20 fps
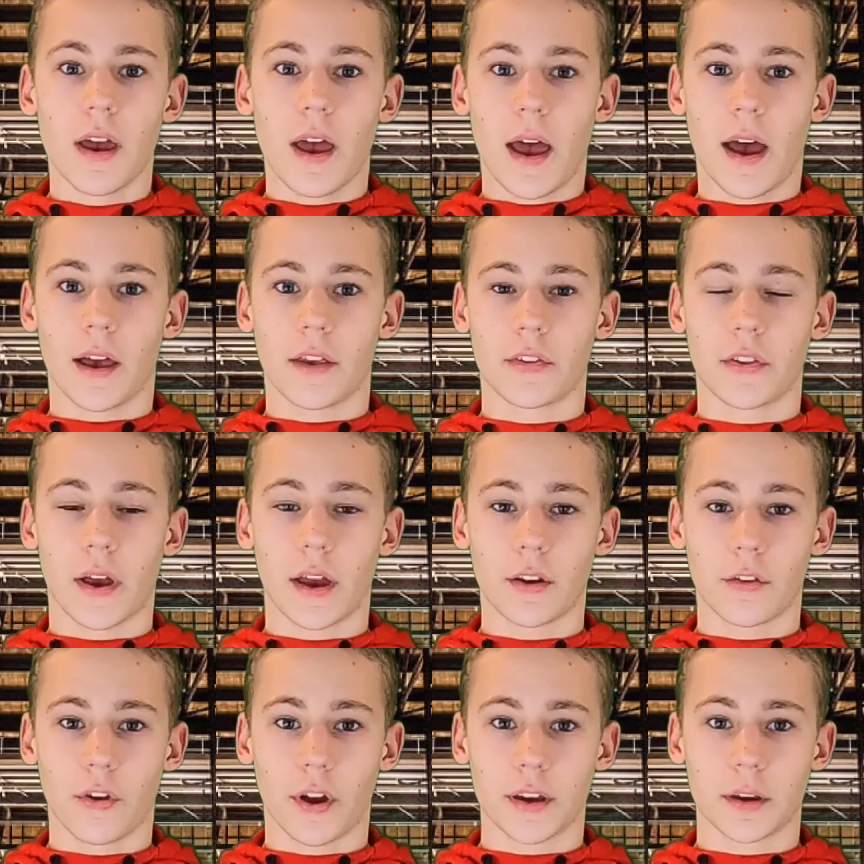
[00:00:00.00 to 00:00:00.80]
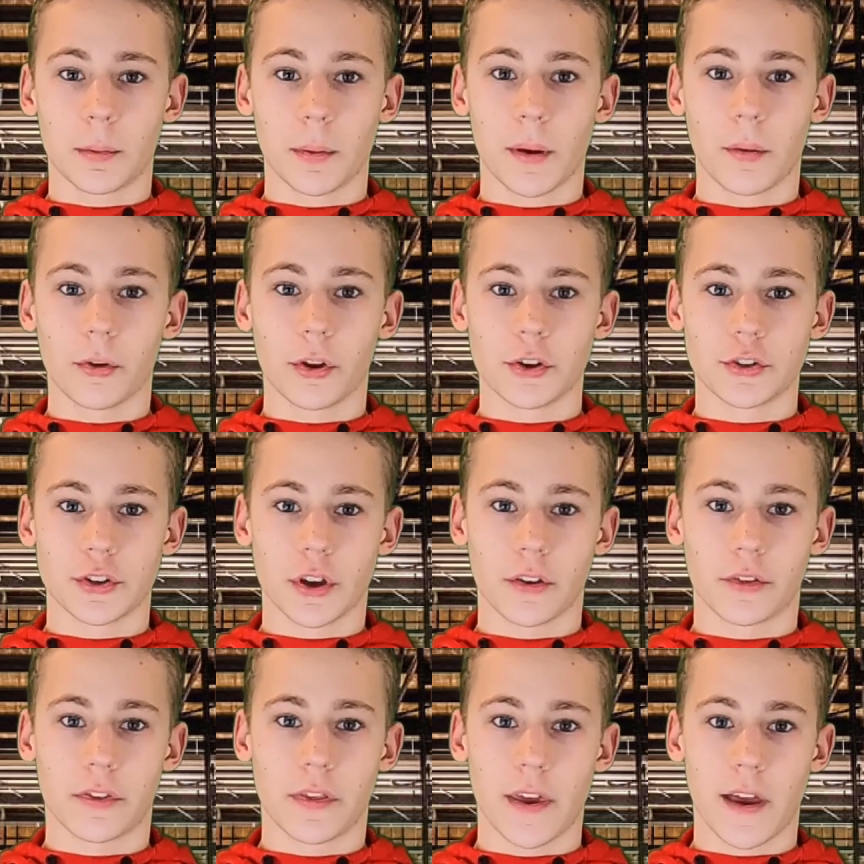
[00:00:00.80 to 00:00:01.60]
as I'd like to be able to
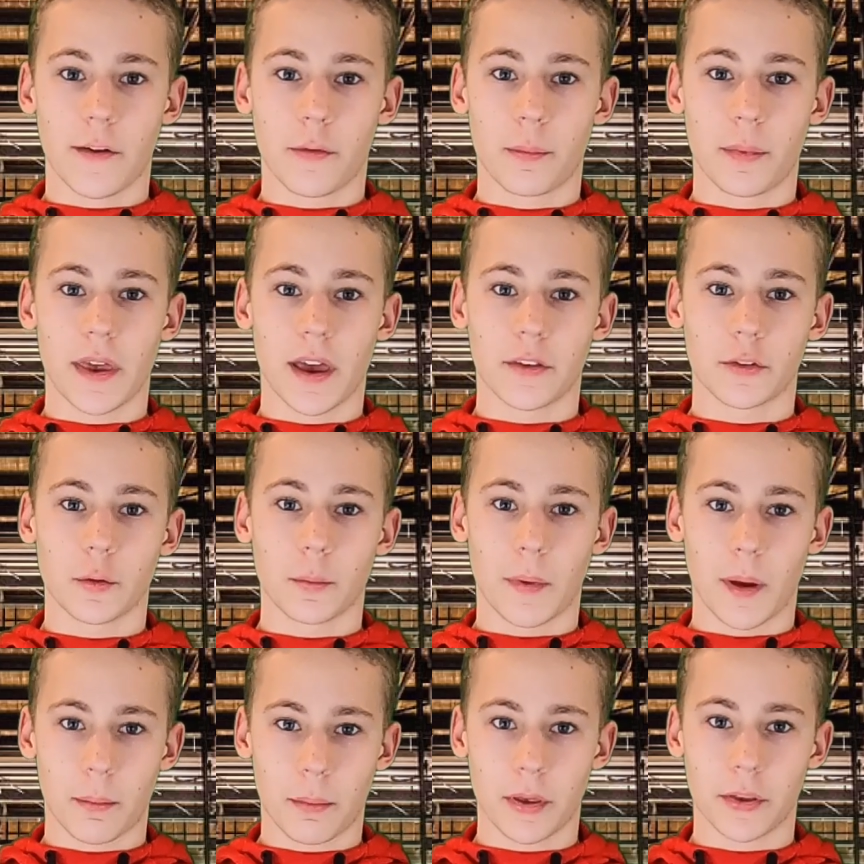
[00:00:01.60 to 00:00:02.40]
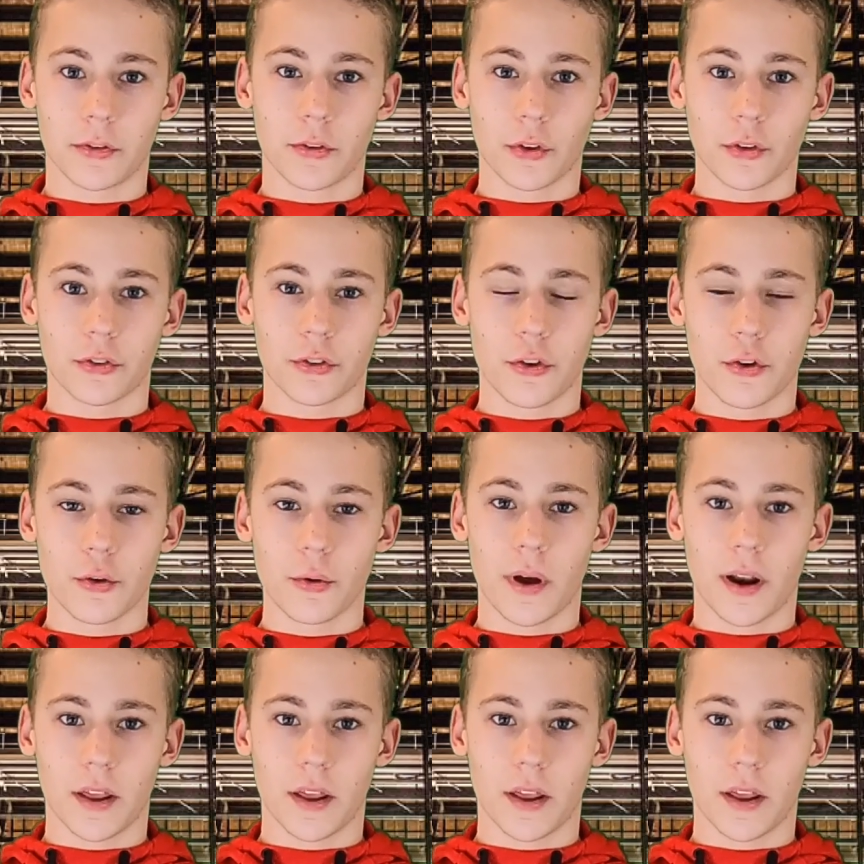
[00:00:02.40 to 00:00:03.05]
adjust the FPS of my pistols too,